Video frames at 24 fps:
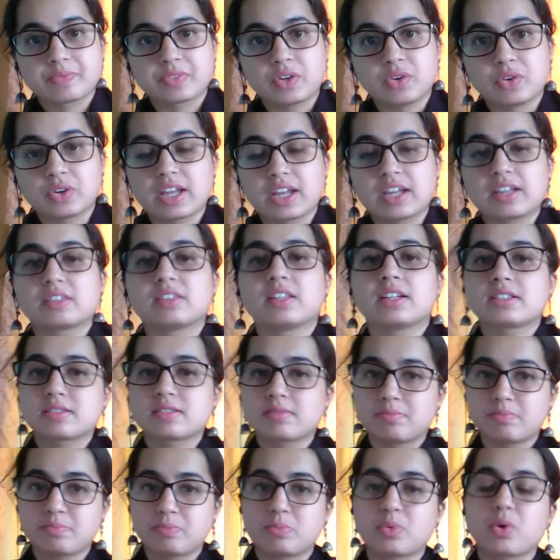Okay,
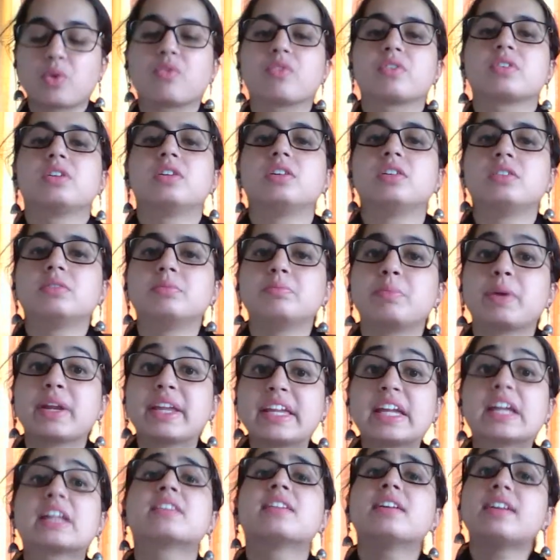that's
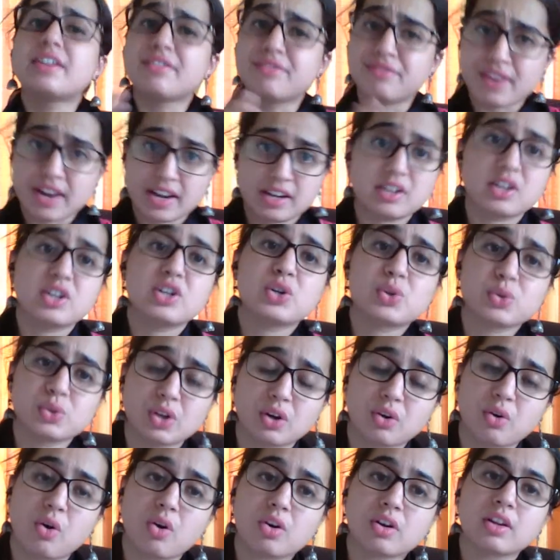bringing the defendant to the
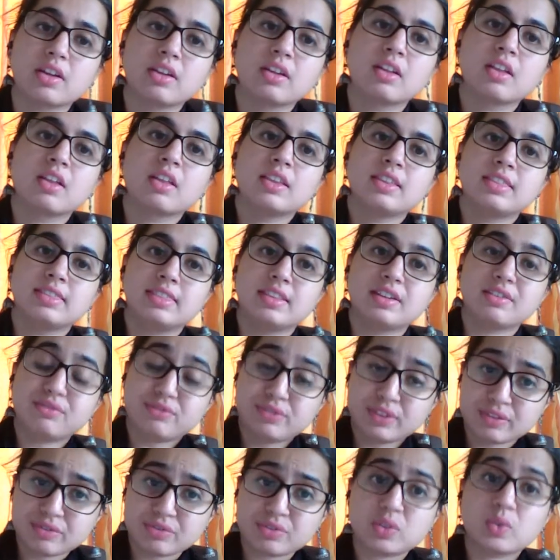court. The
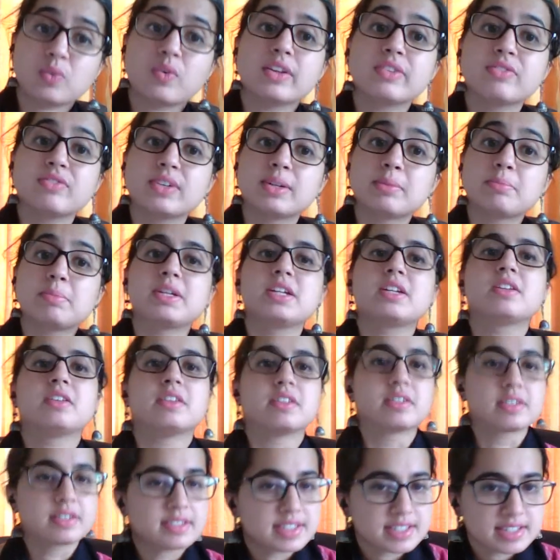fifth one will be
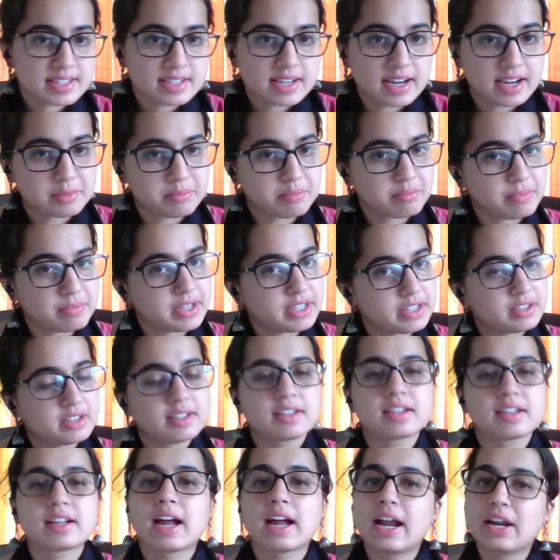written statement,
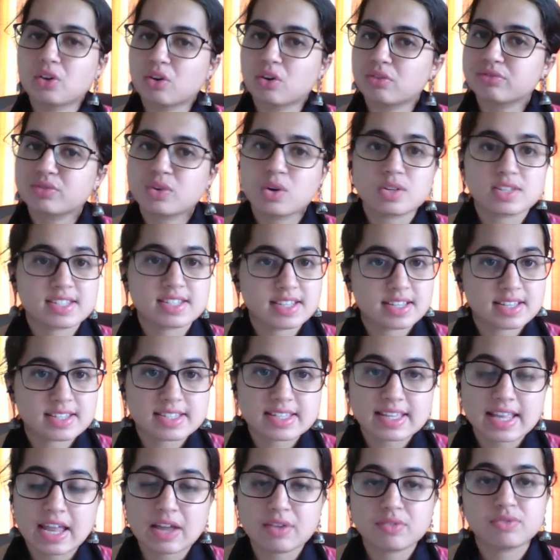and of course the
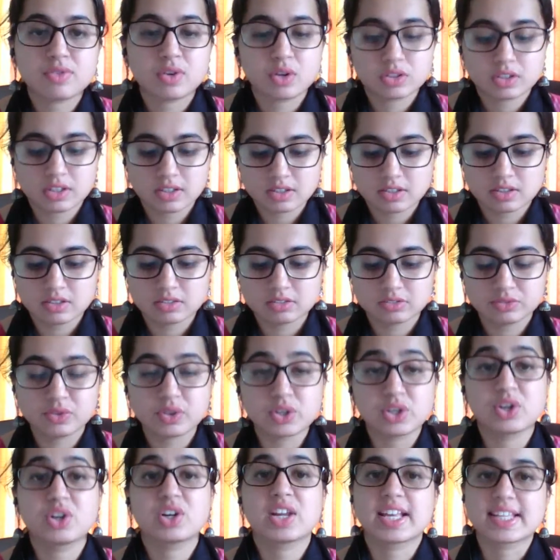say for
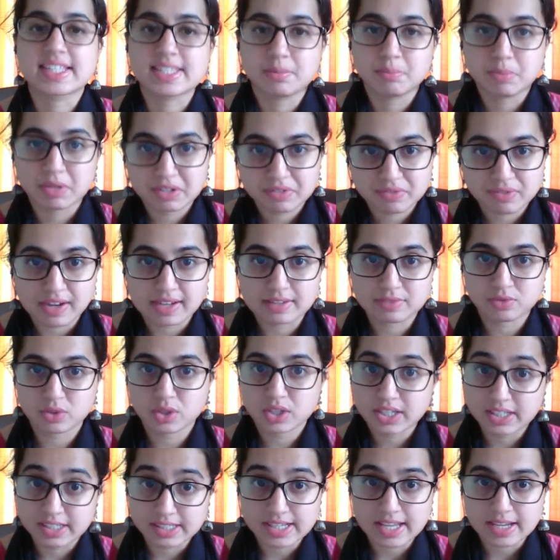your exhibit 5
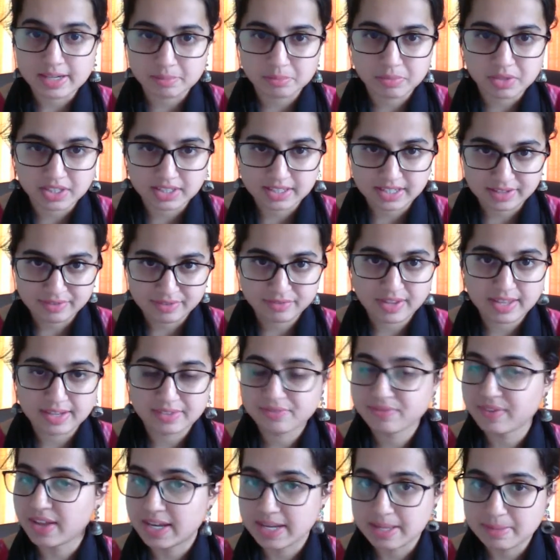or interim relief in
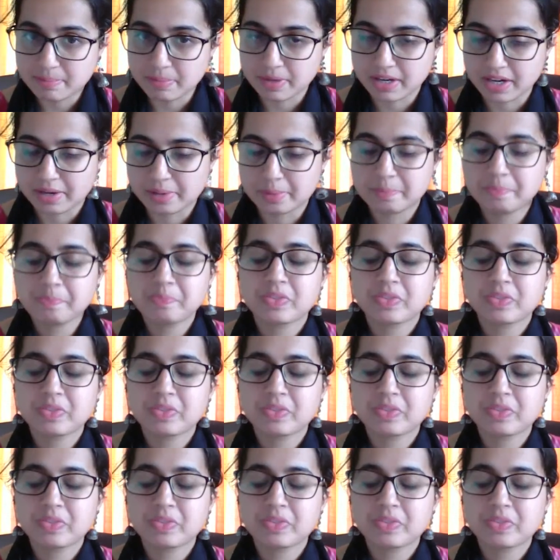any pre.